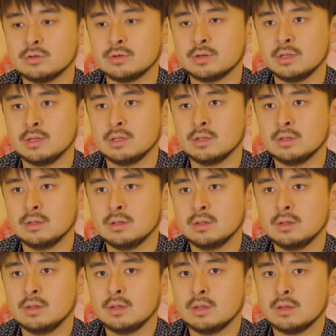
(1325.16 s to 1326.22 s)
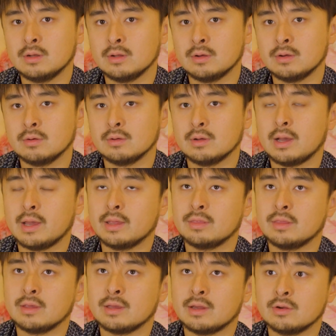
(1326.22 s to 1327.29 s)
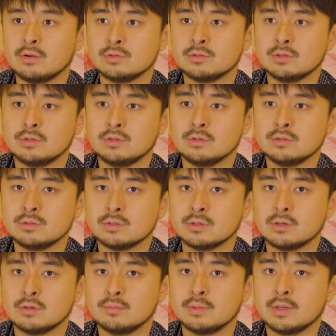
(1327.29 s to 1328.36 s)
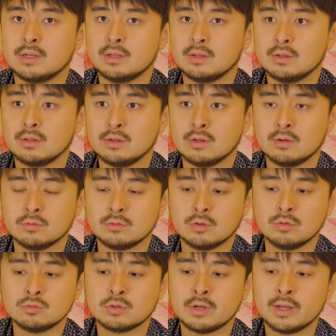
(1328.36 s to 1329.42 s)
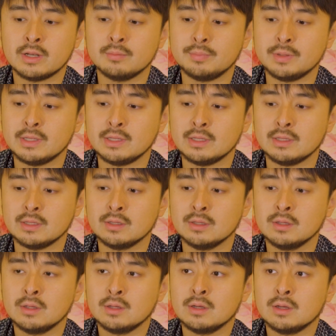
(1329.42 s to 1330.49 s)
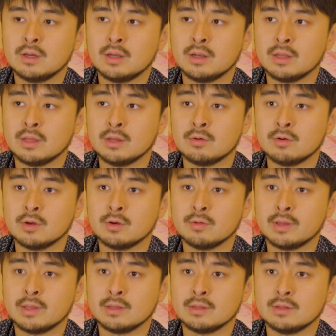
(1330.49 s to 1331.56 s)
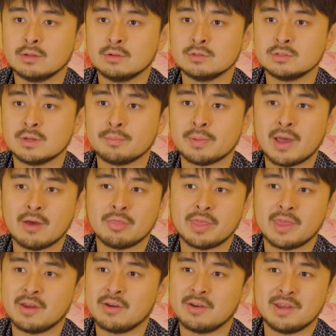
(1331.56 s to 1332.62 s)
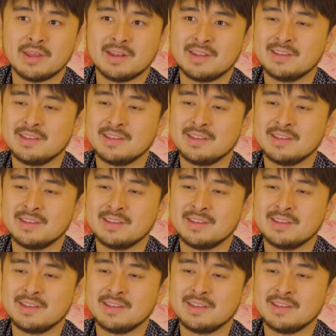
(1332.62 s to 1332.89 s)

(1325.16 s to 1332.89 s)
you're in, you know, I think I urge you to do so. But, you know, don't try to be a hero and, you know, jump out there. And